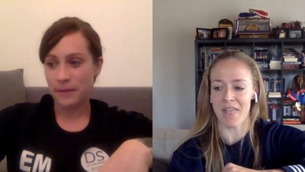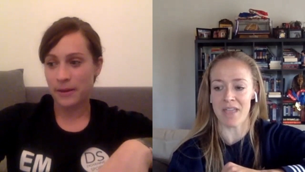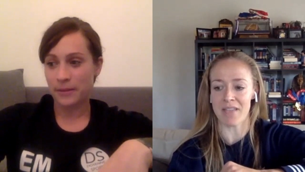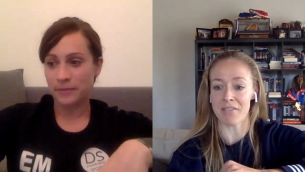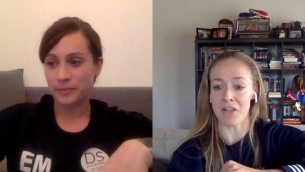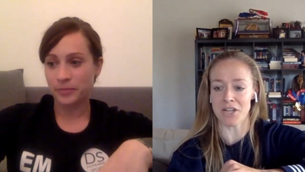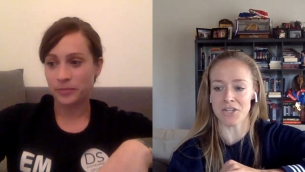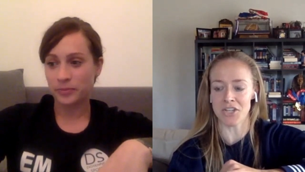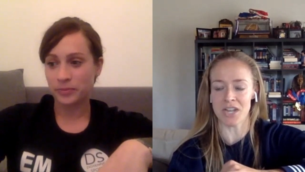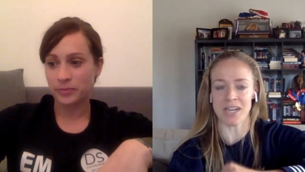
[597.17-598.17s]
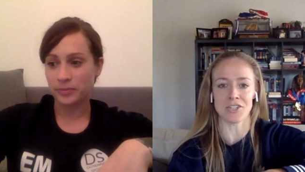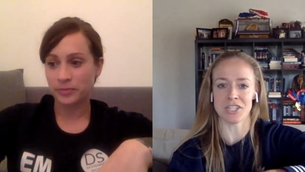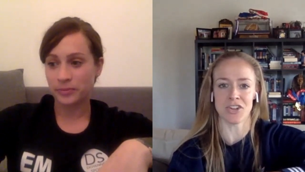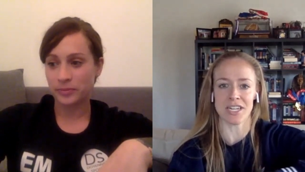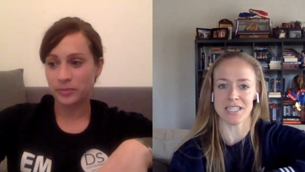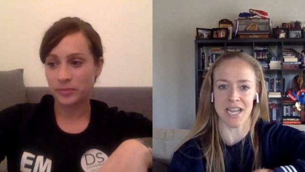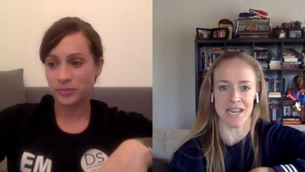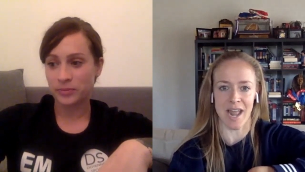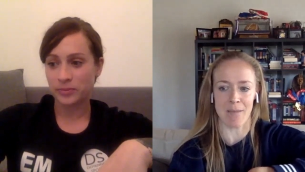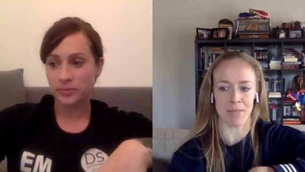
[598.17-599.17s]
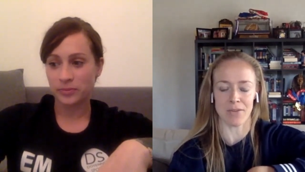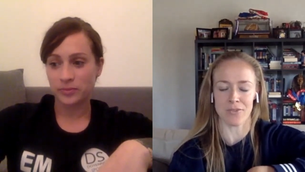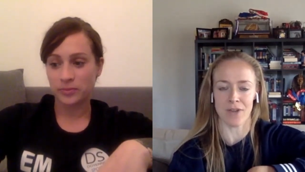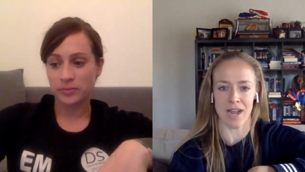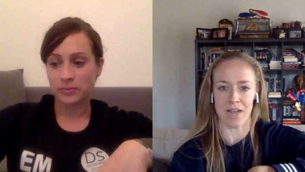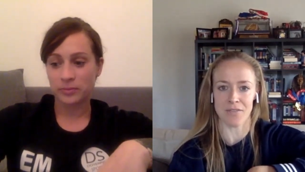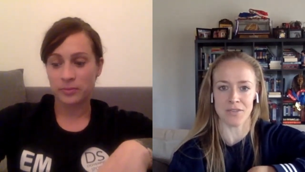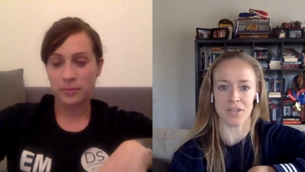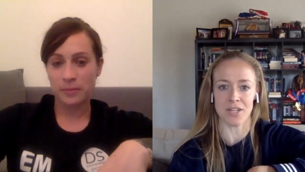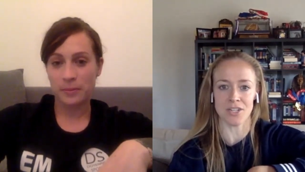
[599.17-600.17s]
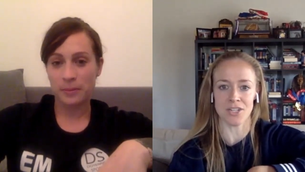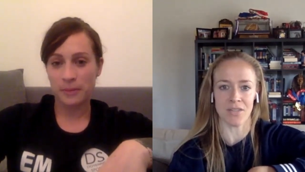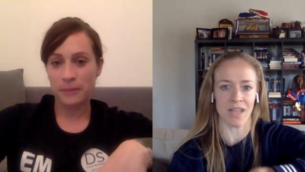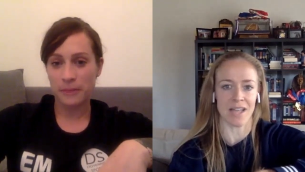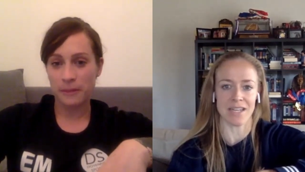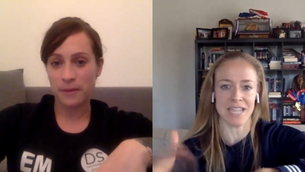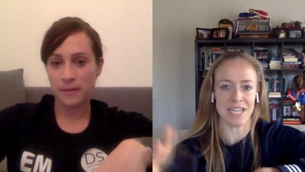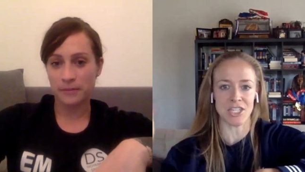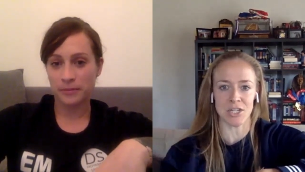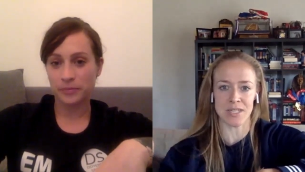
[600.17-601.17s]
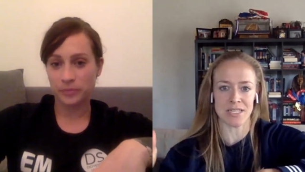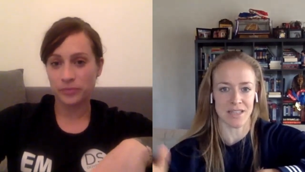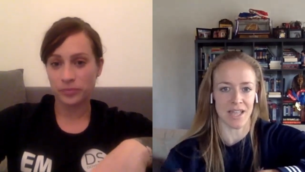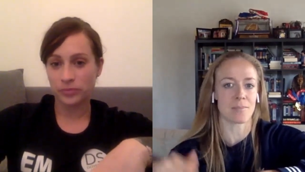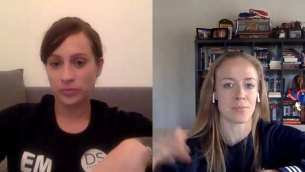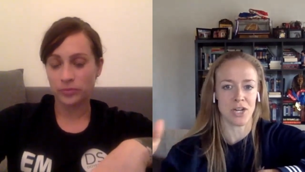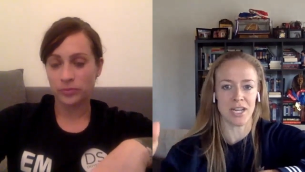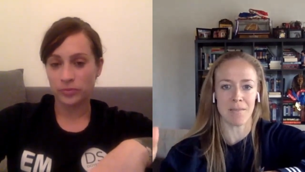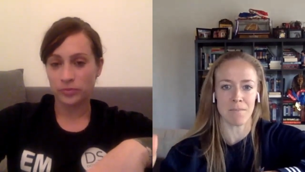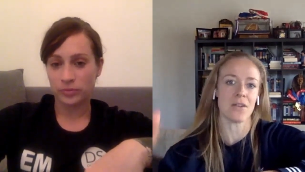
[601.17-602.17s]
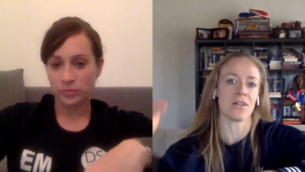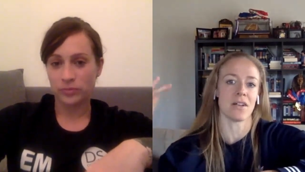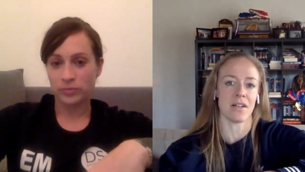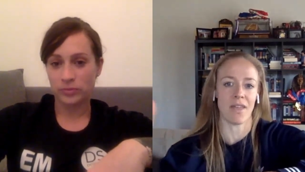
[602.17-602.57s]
Speaker 1: and yeah. then lunch and i usually try to take a nap like right after lunch and that kind of takes you into like pre-game meal